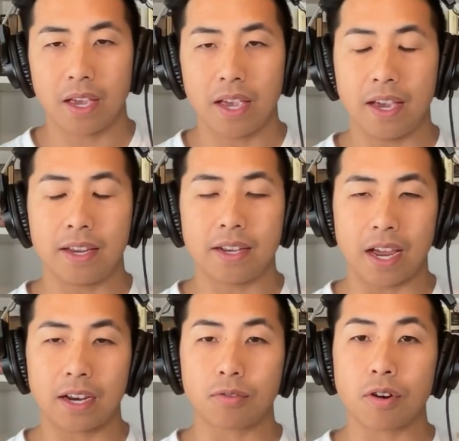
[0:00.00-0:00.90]
and
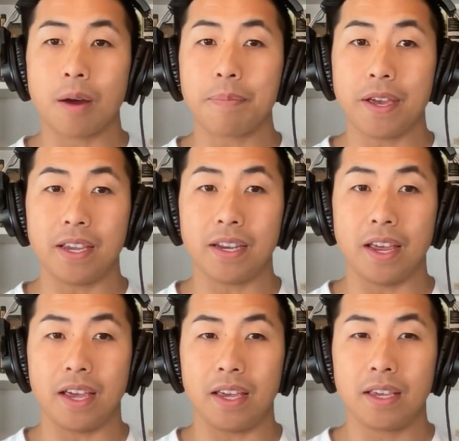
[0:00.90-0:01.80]
I grew up
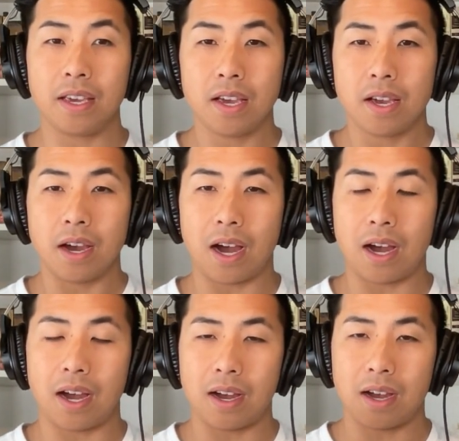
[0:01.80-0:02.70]
in a
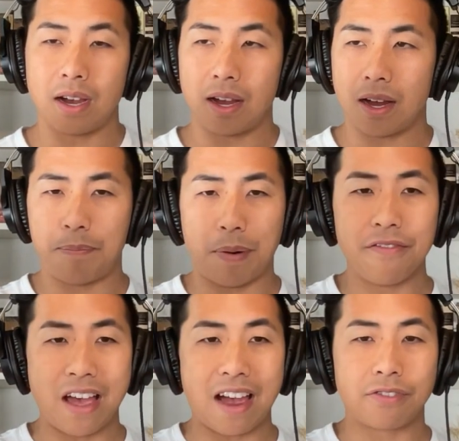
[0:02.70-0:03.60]
uh,
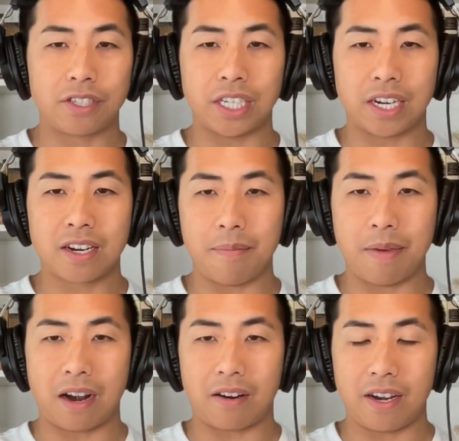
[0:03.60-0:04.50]
above average
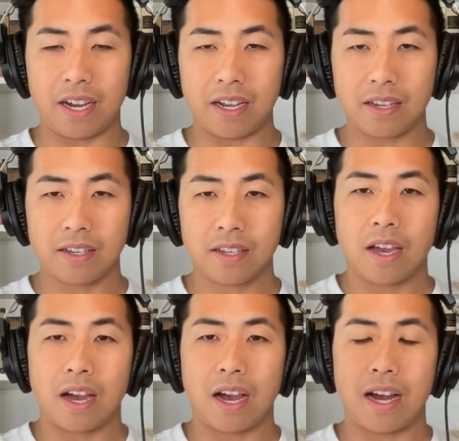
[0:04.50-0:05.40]
income area,
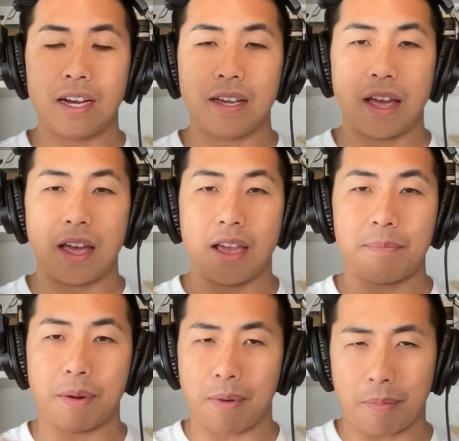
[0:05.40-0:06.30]
uh,
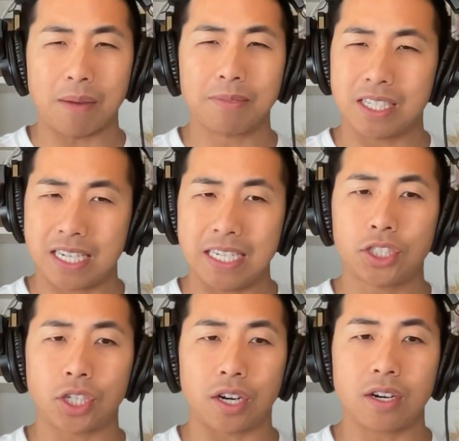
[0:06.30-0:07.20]
but my mom's a
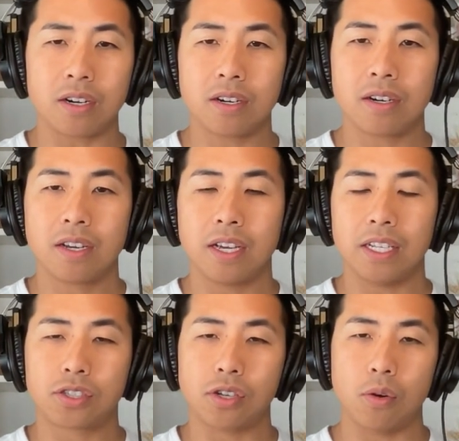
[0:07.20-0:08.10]
teacher
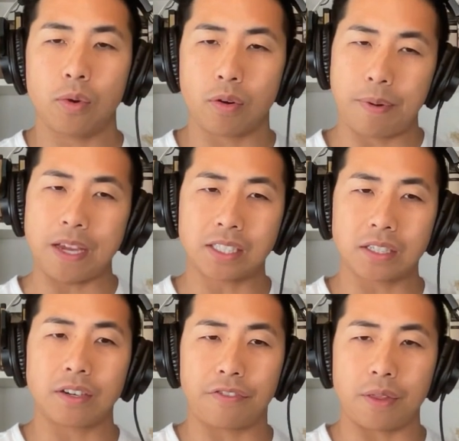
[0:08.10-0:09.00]
and so we were
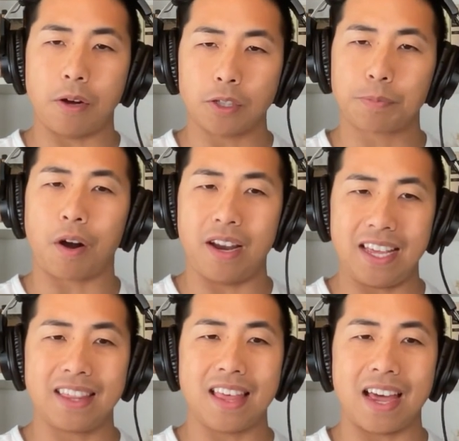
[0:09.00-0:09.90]
basically, for the most part,
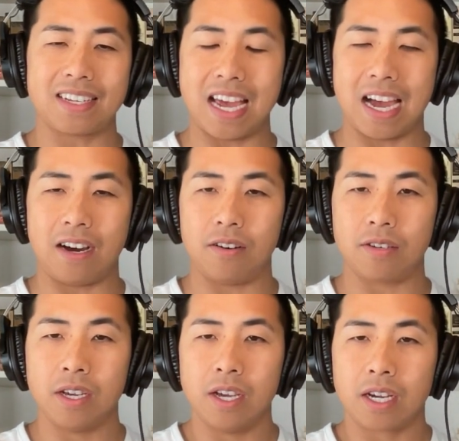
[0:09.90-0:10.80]
in that
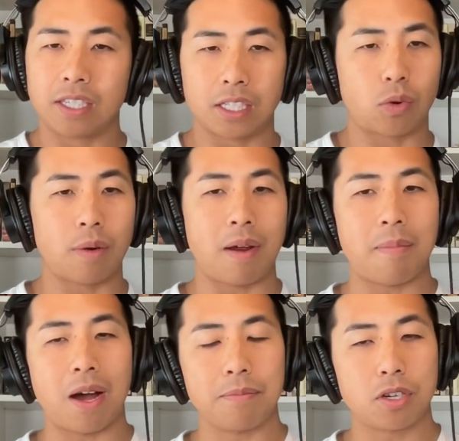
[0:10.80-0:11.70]
town because it's where
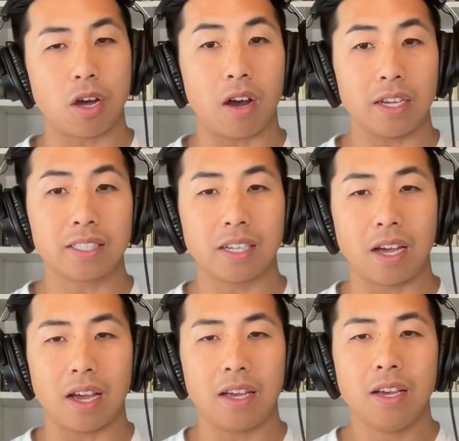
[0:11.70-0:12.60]
my mom taught. It's
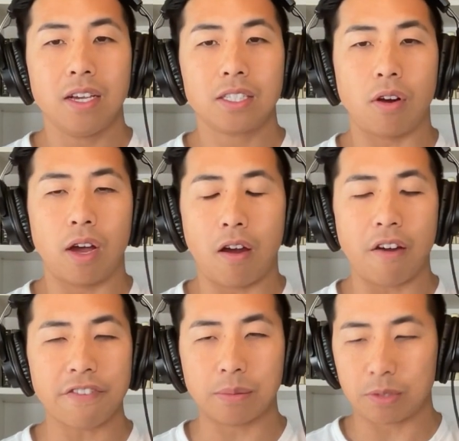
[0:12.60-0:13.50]
not. So I
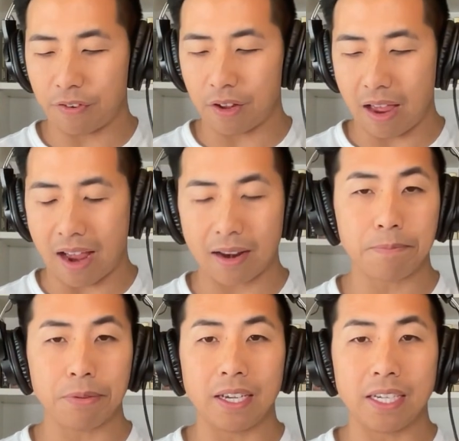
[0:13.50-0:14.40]
oftentimes felt out
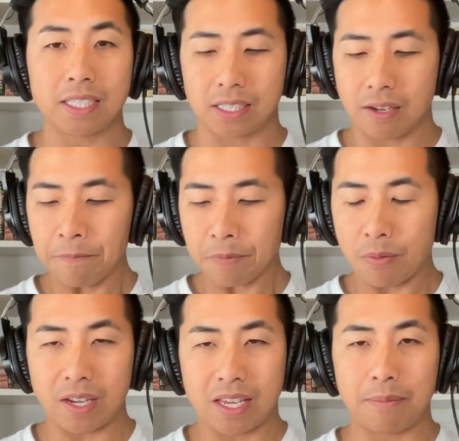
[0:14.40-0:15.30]
of place
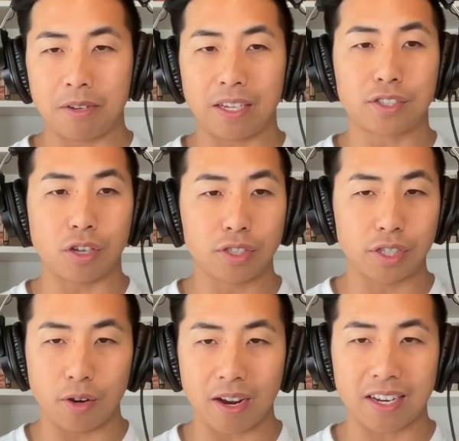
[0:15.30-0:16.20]
when it came to like
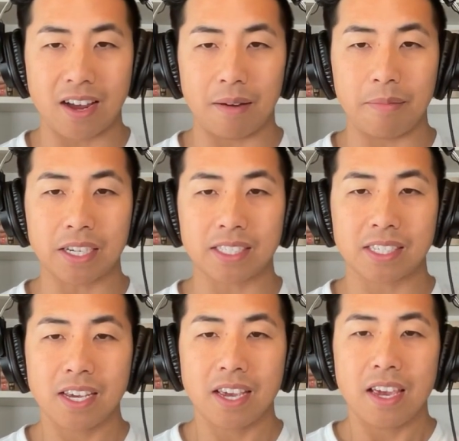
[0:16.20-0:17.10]

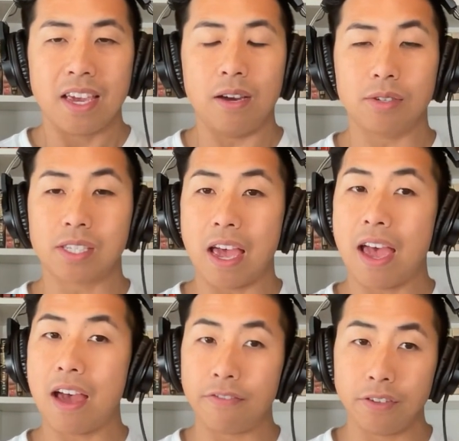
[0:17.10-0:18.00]
socioeconomics. It was a
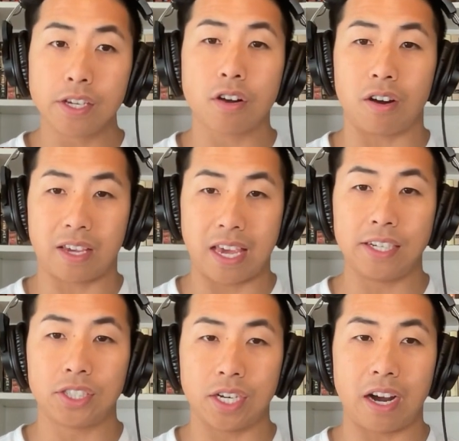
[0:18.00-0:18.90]
heavily
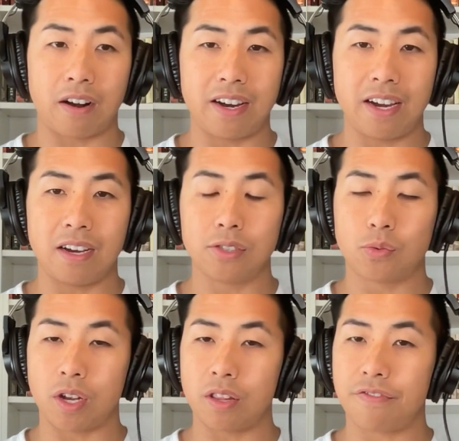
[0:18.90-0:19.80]
Caucasian area. I
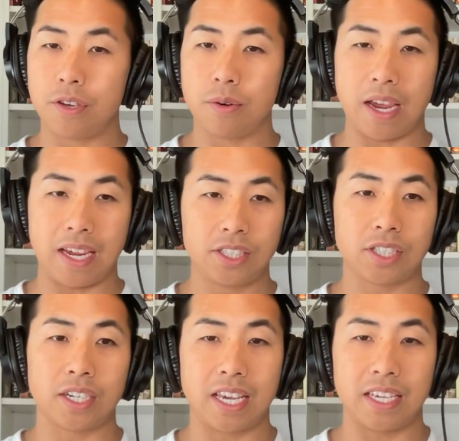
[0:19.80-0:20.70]
was one of the few
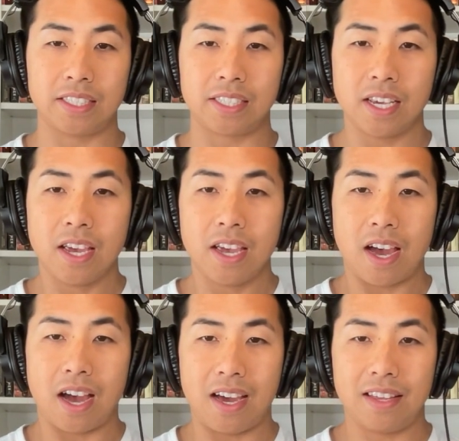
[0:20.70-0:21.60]
Asian kids
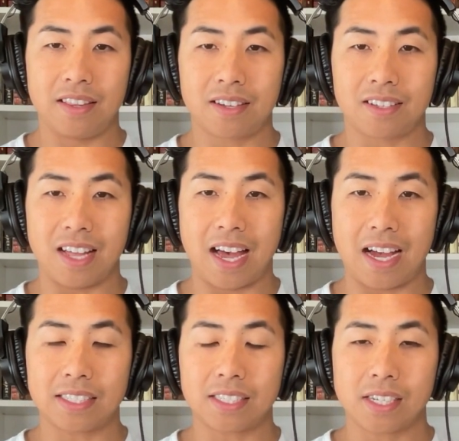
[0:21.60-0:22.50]
uh, in the
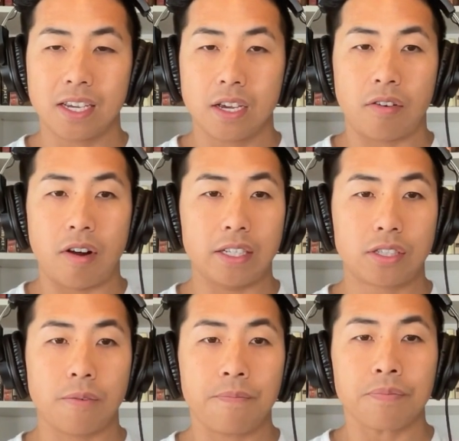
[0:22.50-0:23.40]
class,
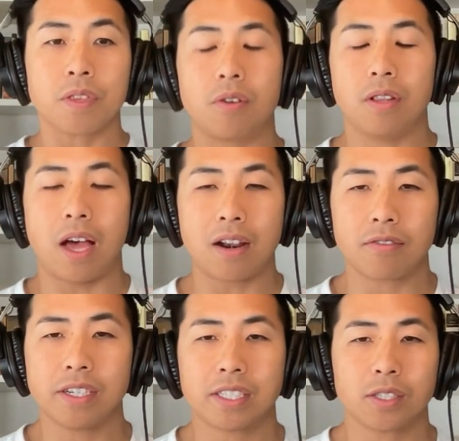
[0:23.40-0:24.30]
right? So there are a lot
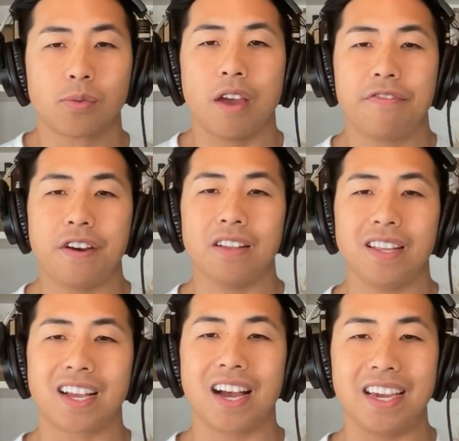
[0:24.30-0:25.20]
of reasons why I felt
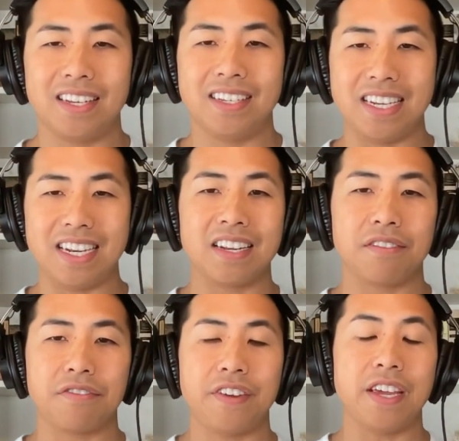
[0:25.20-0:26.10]
like I
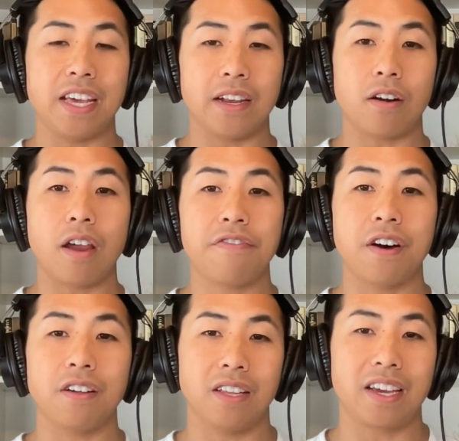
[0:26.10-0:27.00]
didn't fit in, or I
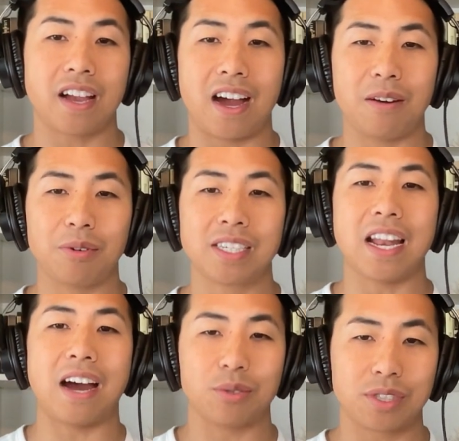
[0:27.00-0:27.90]
felt like I was
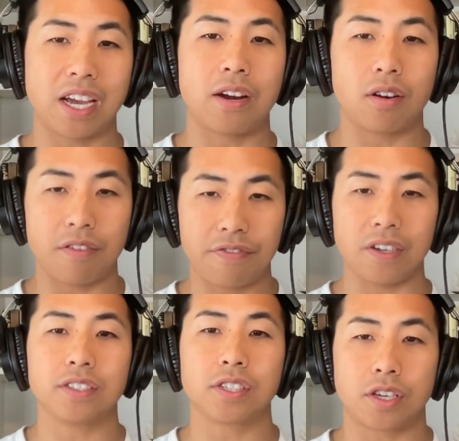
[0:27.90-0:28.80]
an outsider, or I
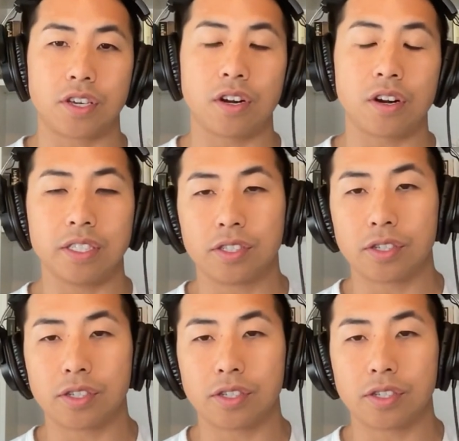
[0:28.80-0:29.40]
felt insecure. And